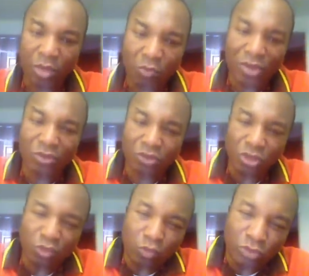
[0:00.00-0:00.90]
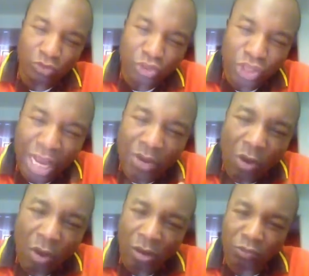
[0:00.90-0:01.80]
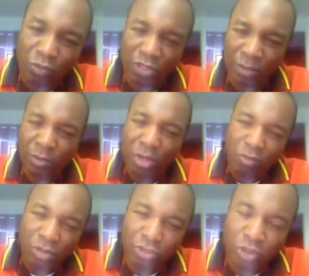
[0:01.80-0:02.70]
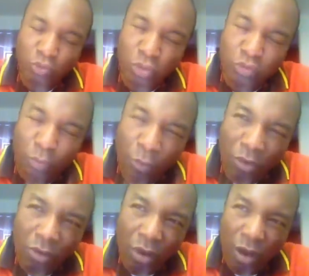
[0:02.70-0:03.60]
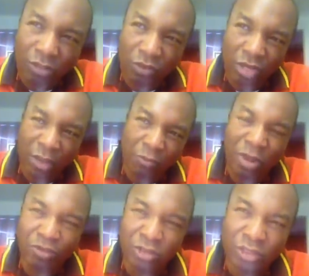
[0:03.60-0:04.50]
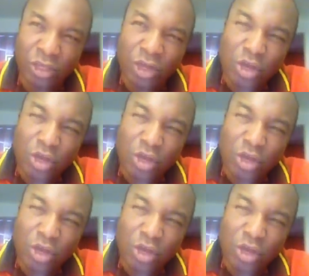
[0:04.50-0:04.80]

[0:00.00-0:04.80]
when you just want to share your heart with him, when you just want to pour your heart to him, when you just,